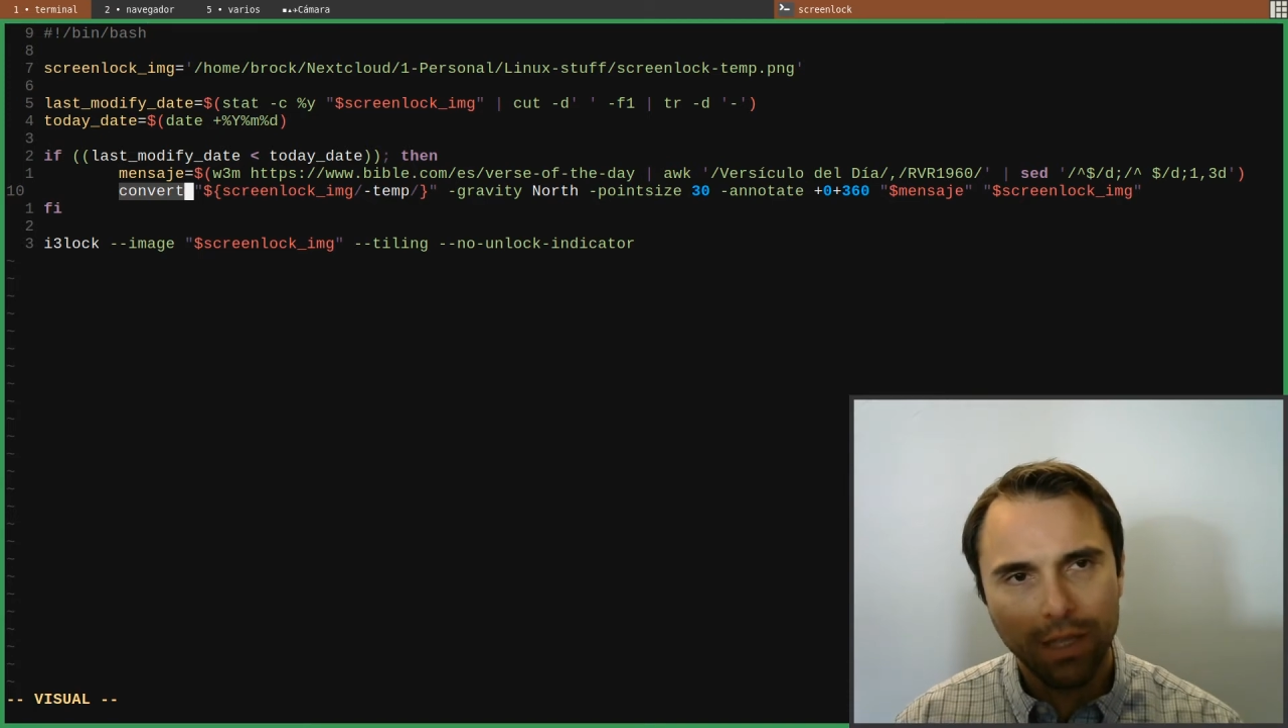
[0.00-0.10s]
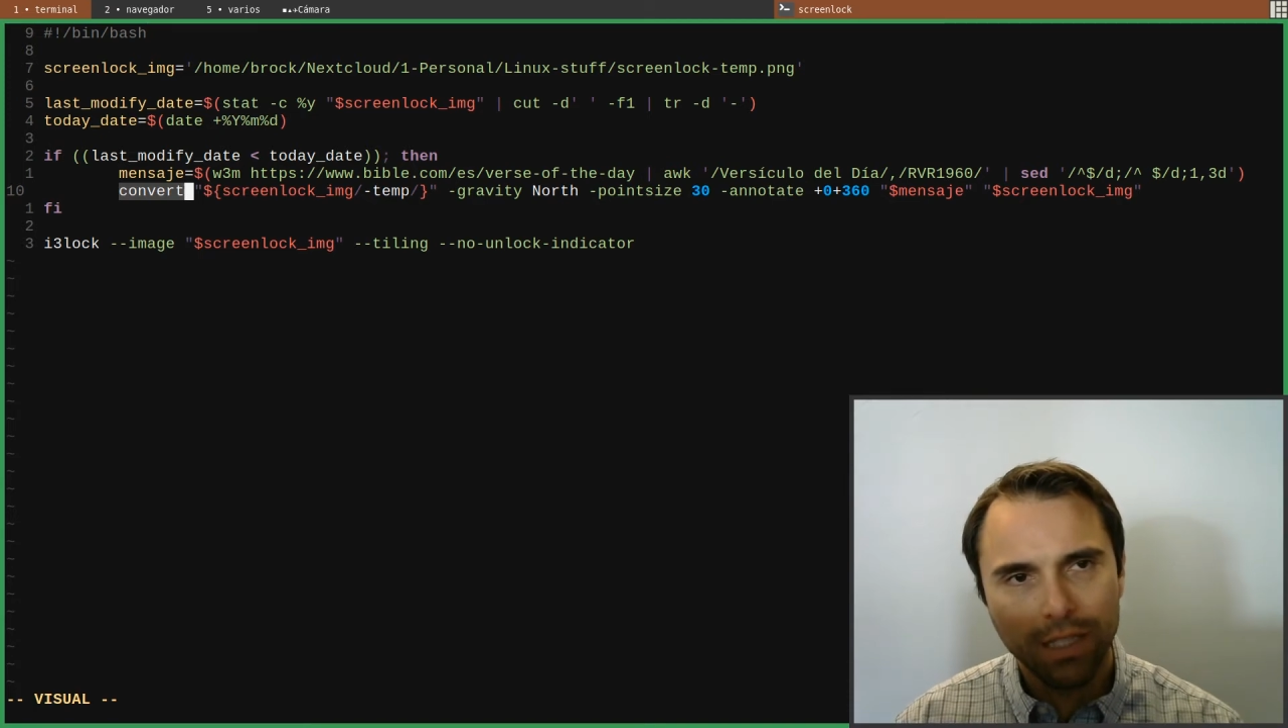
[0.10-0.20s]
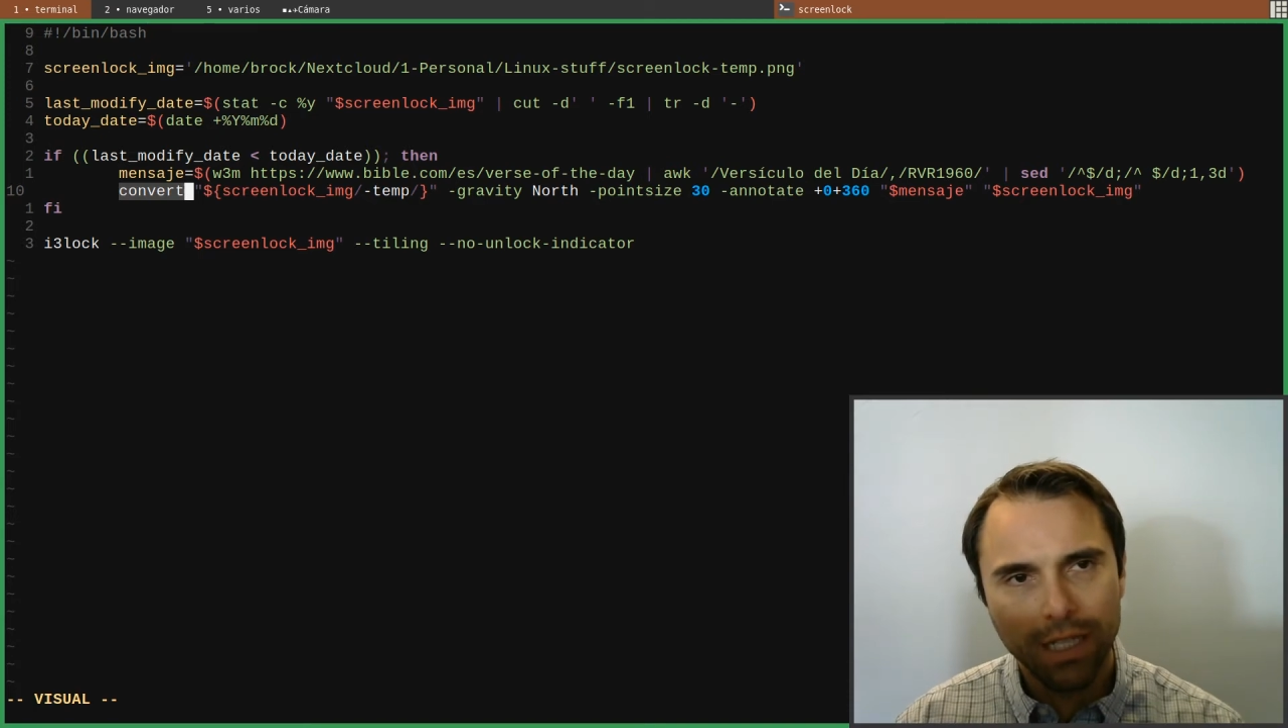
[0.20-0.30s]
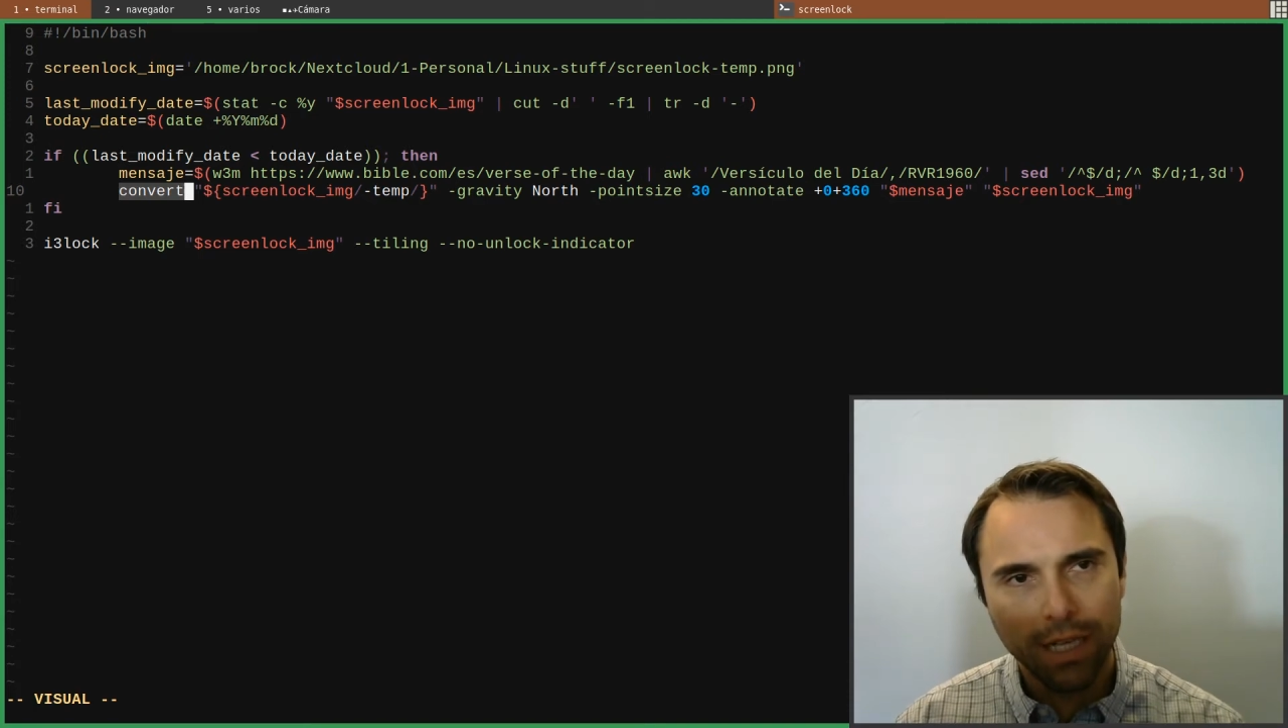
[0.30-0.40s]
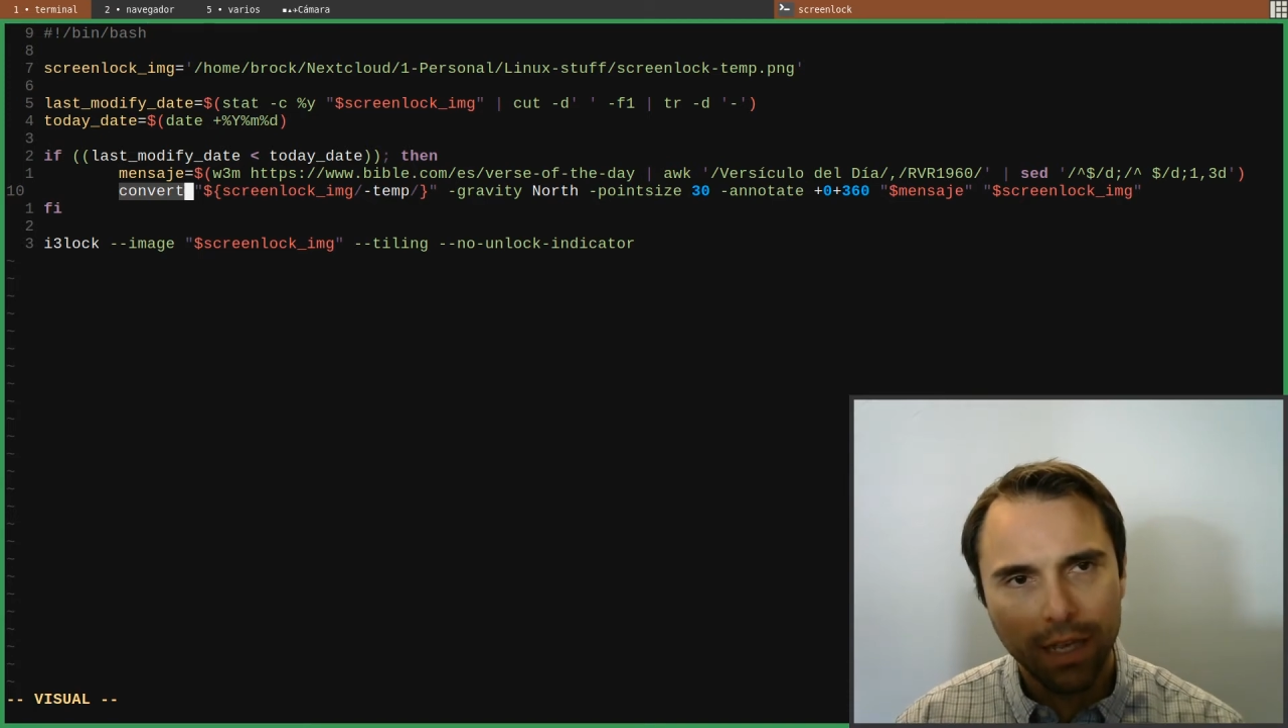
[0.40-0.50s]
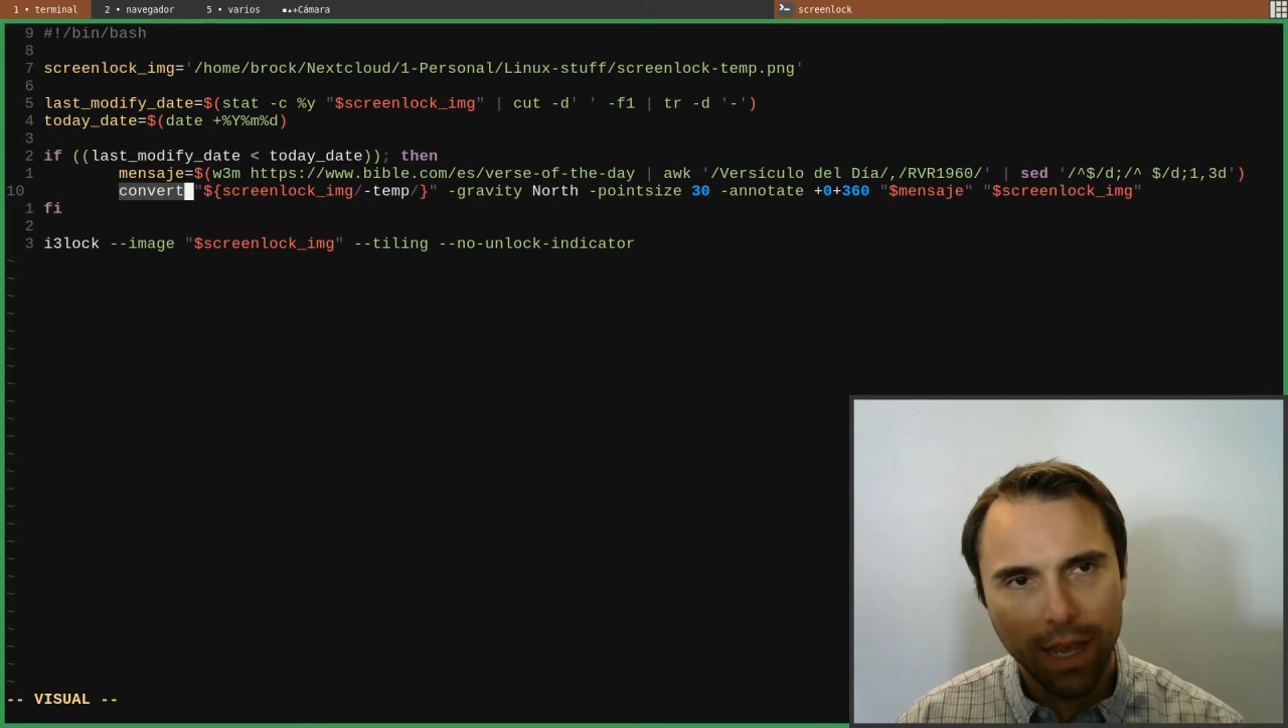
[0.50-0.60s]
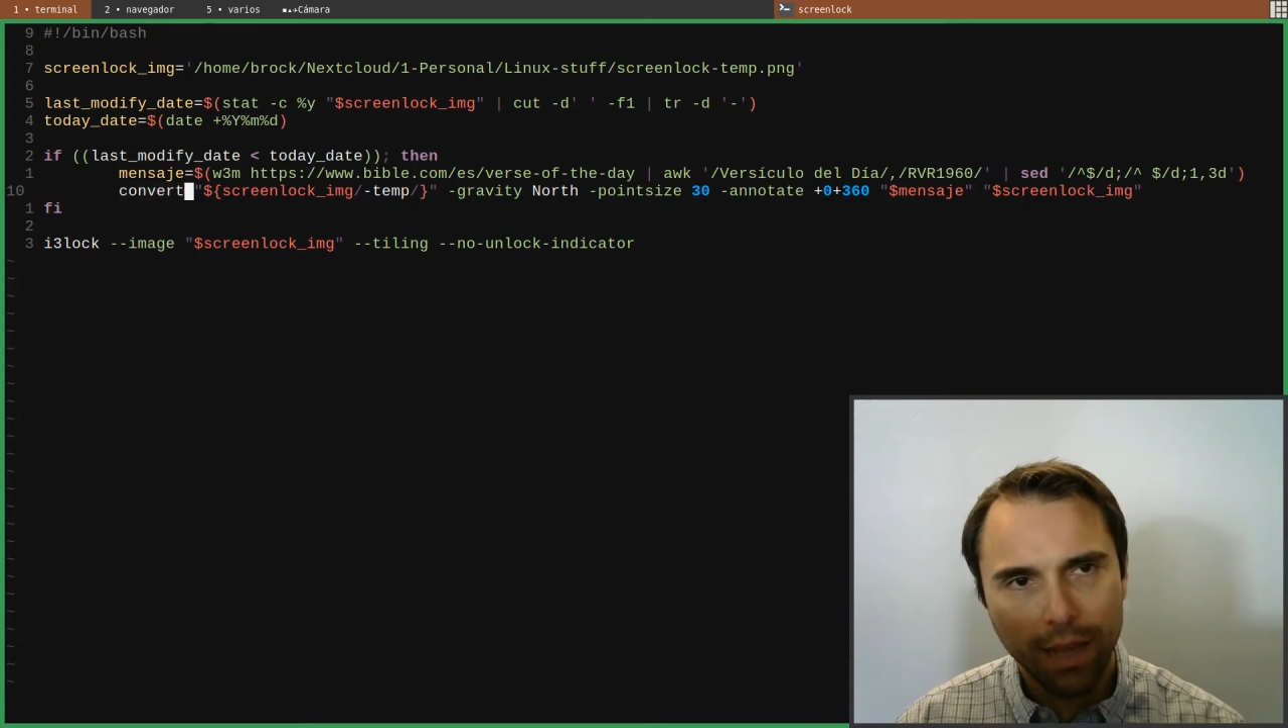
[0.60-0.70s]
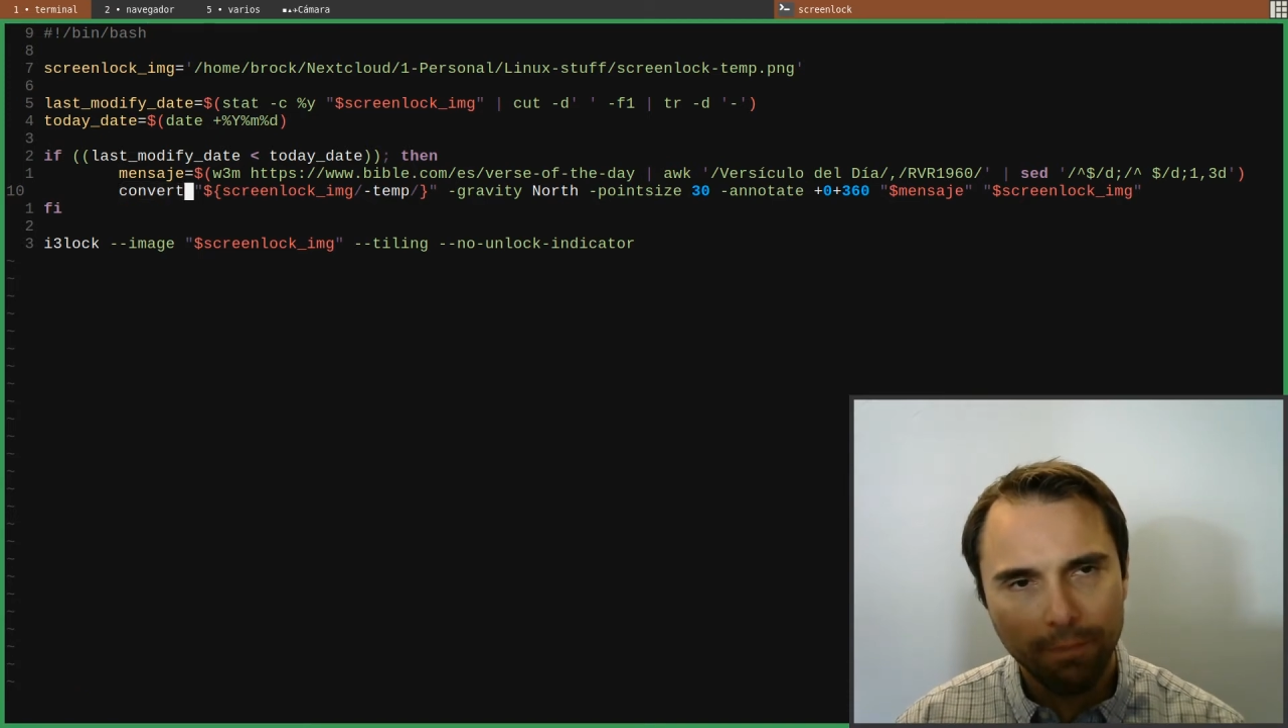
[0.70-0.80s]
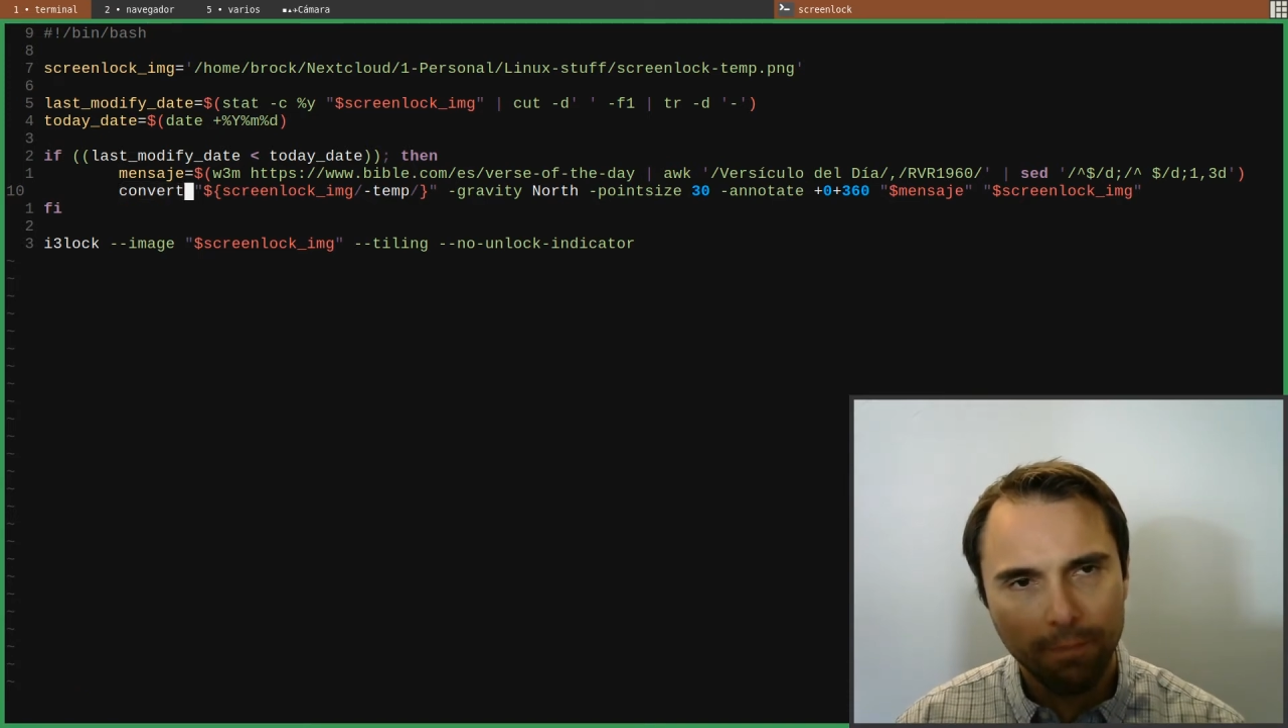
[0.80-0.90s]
CK.